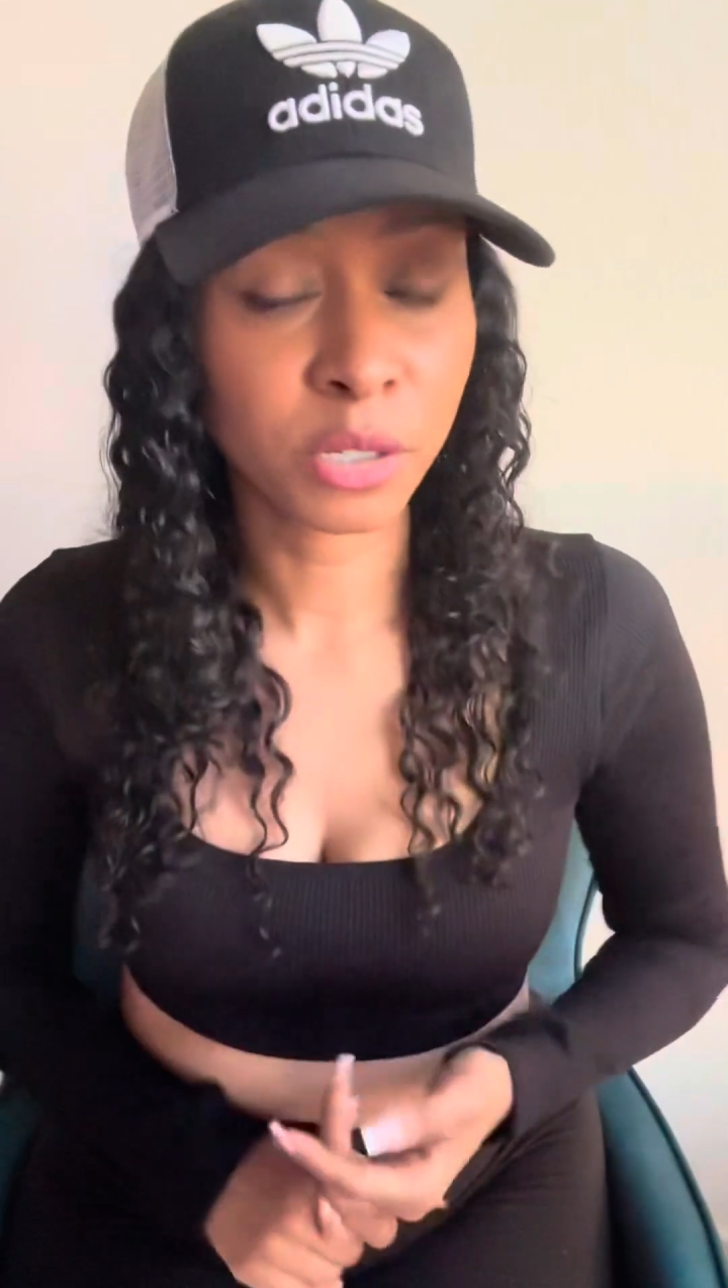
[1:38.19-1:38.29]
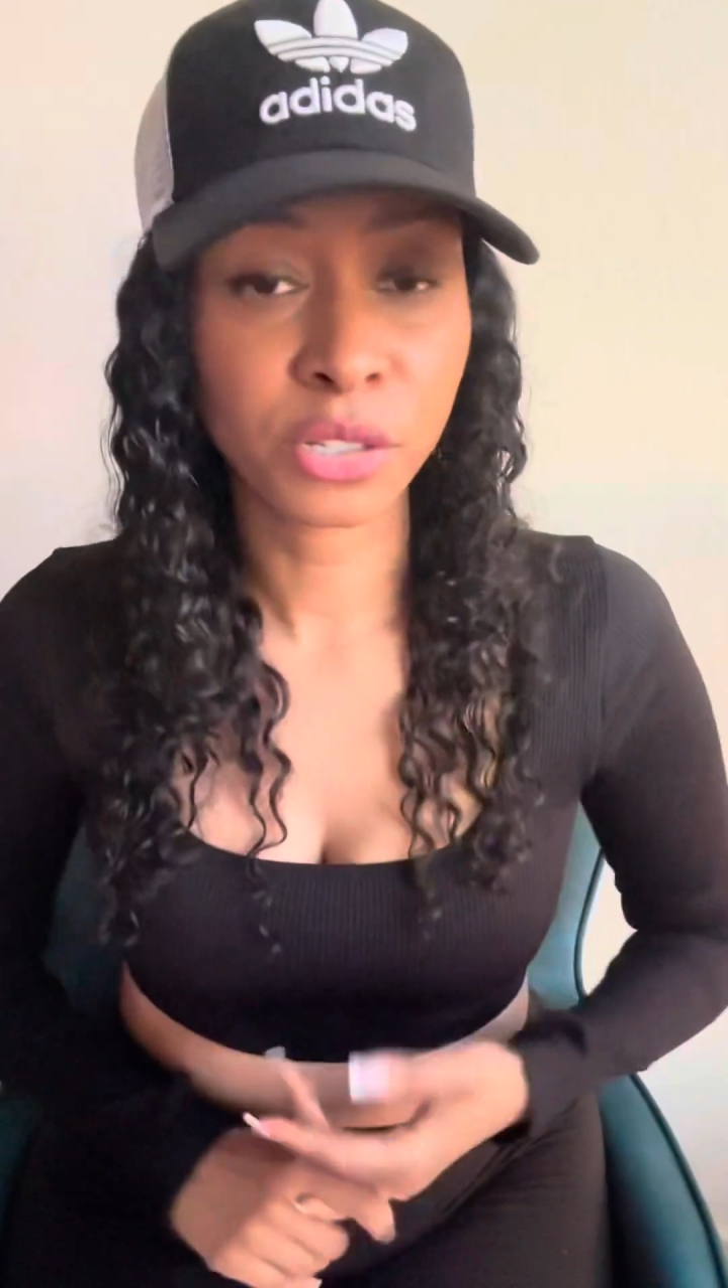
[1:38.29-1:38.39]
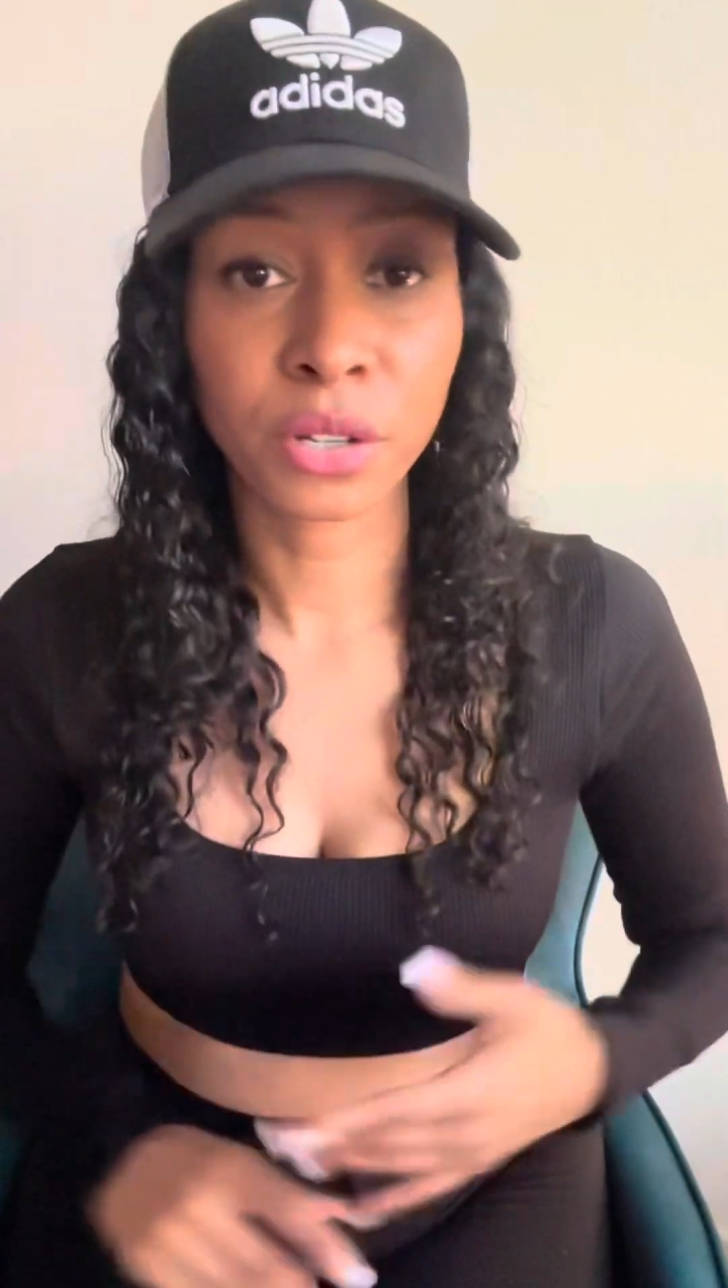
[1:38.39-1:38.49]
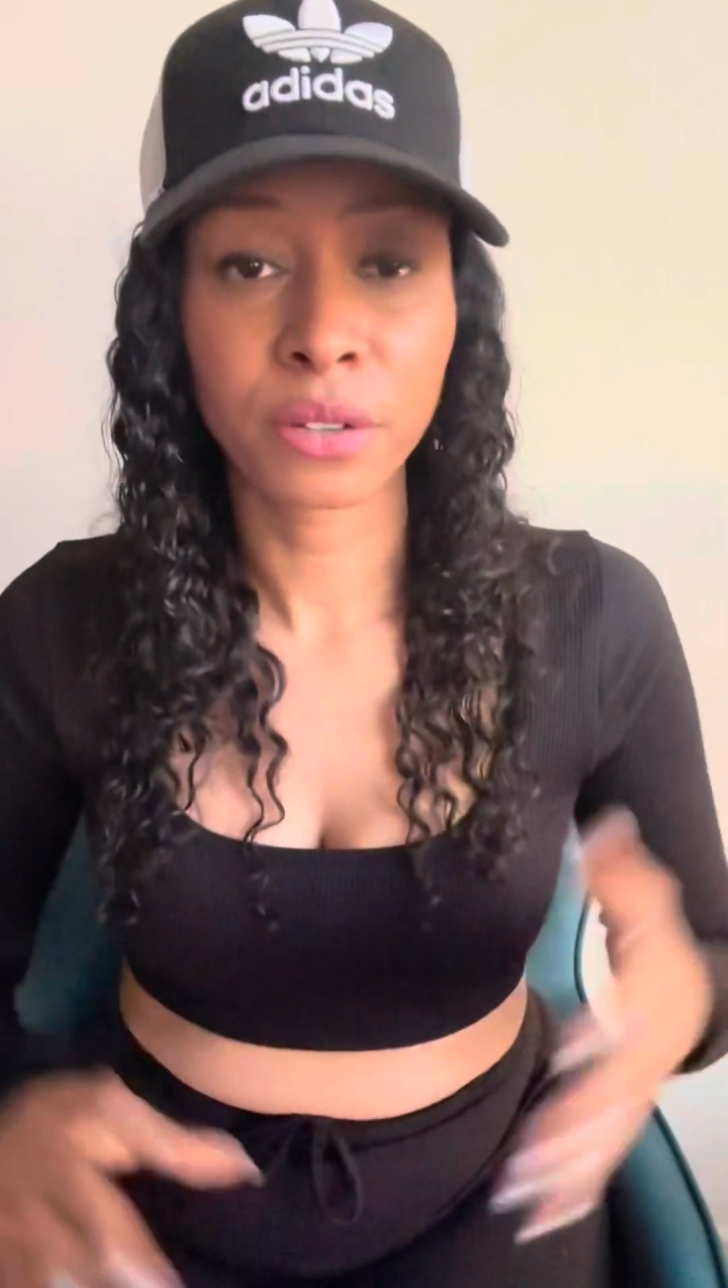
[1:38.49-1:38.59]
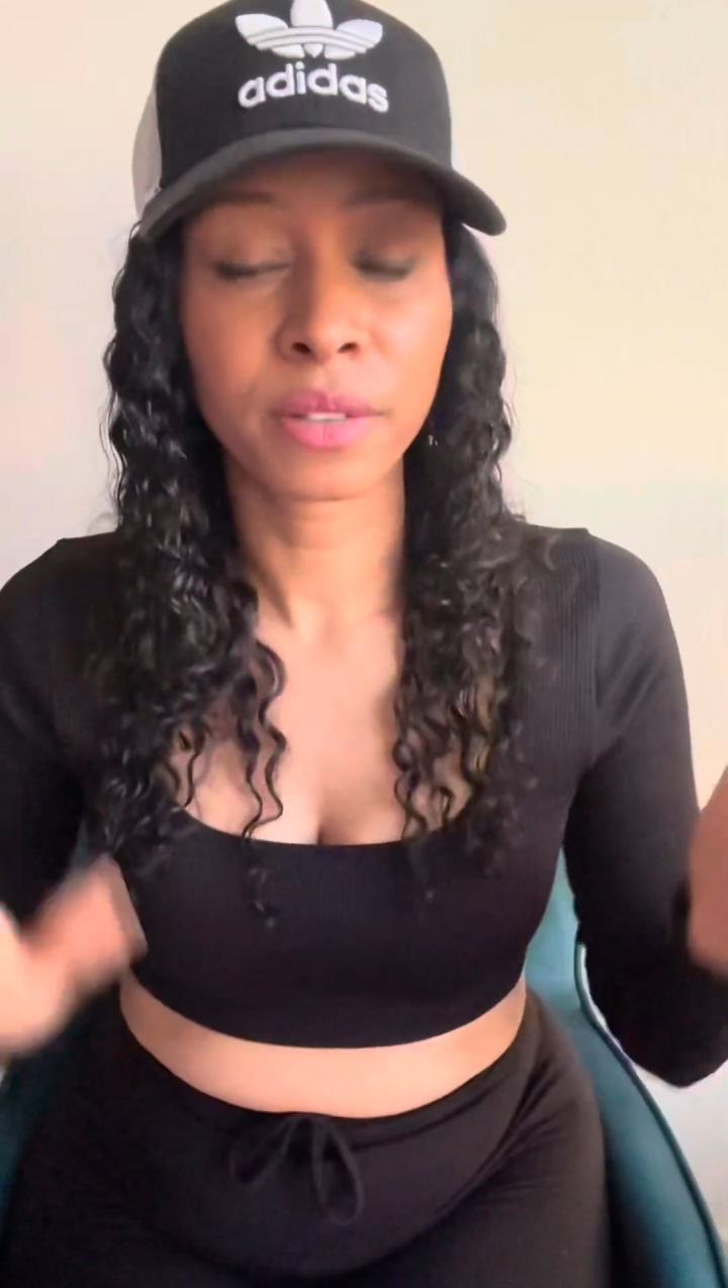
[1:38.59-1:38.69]

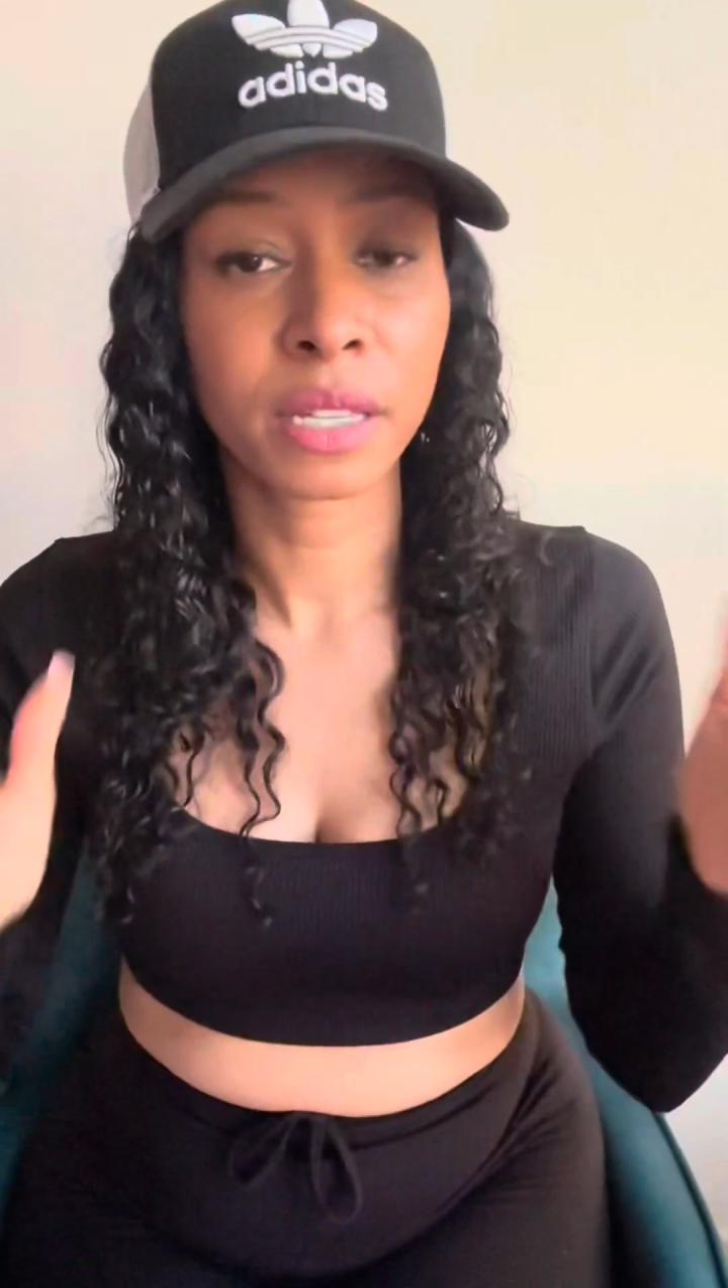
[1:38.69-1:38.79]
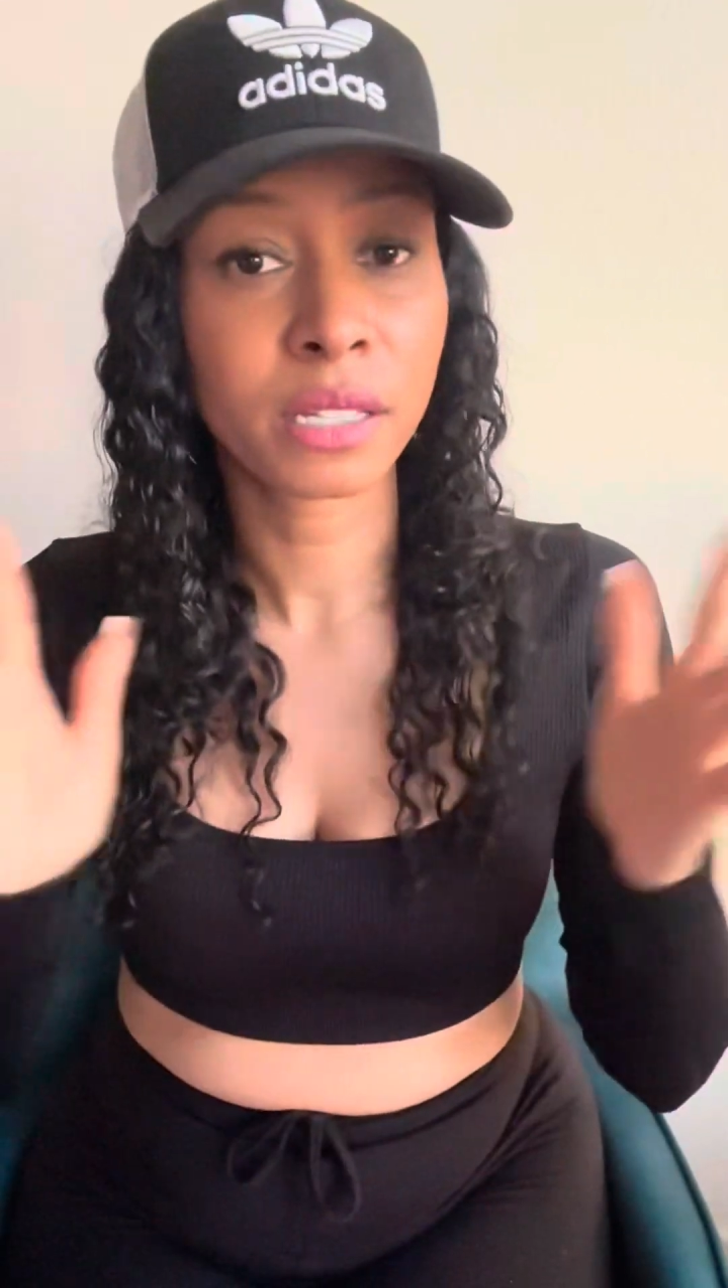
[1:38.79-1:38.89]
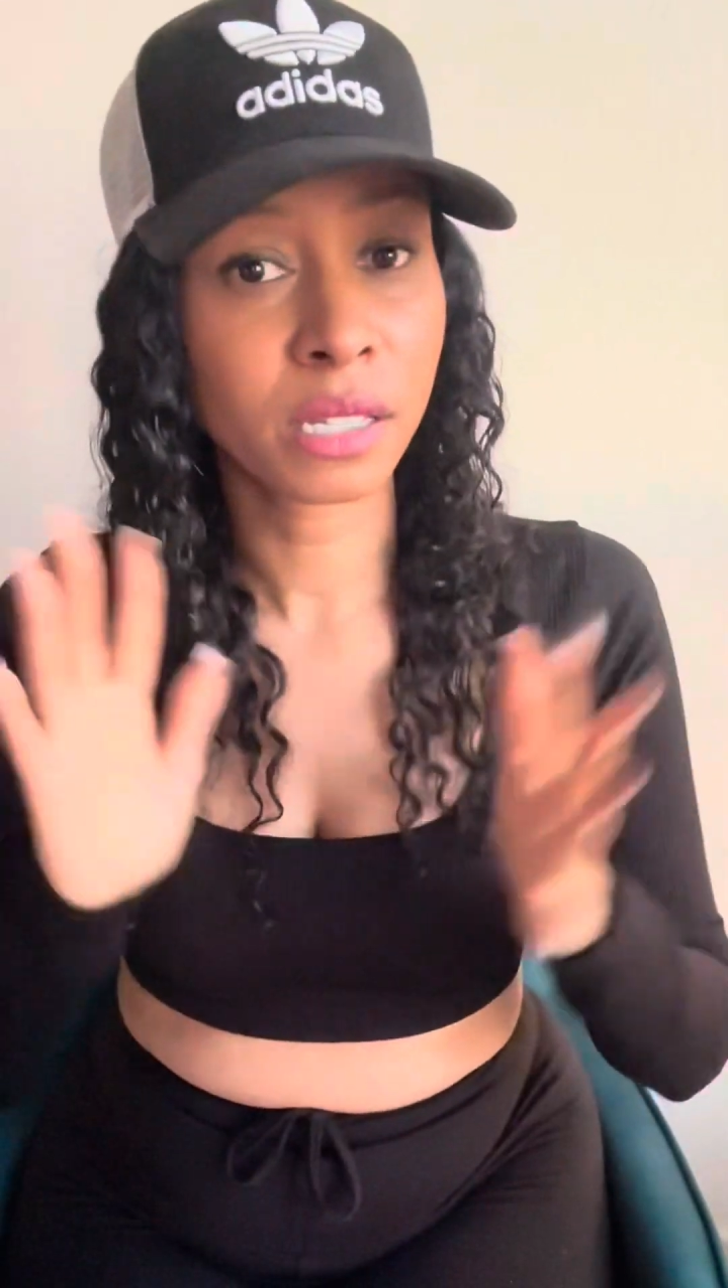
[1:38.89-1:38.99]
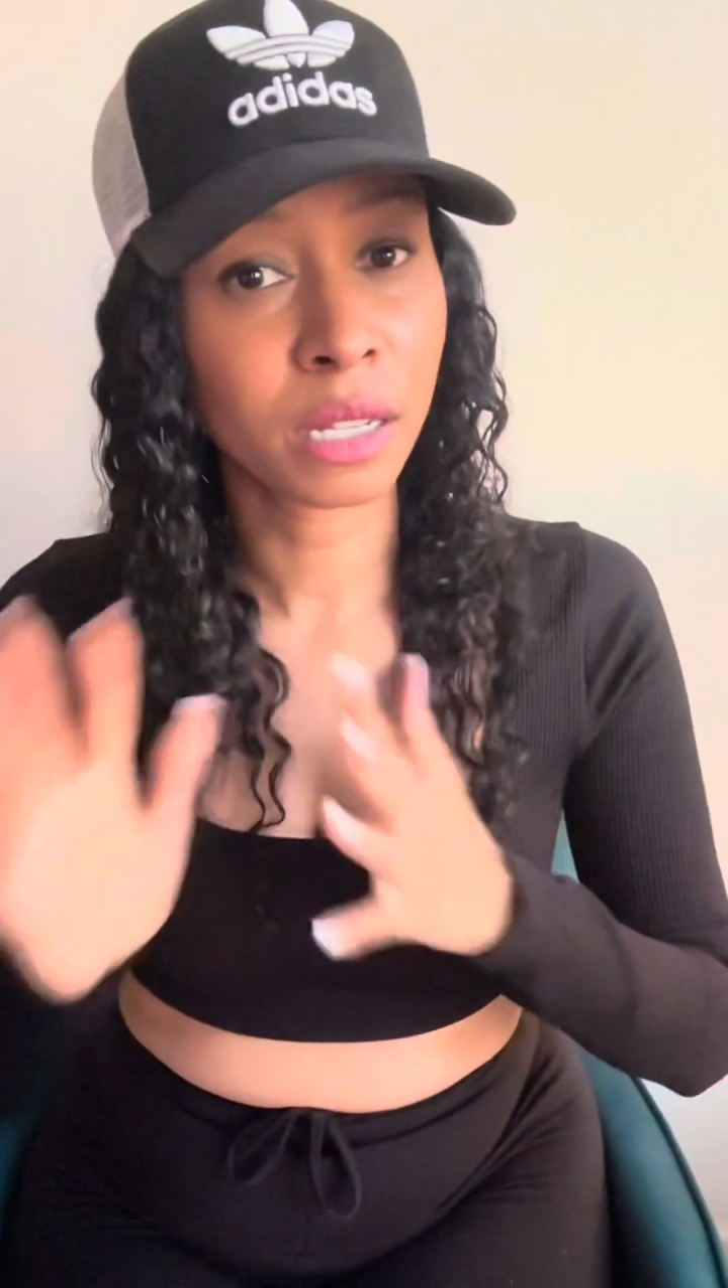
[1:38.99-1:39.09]
service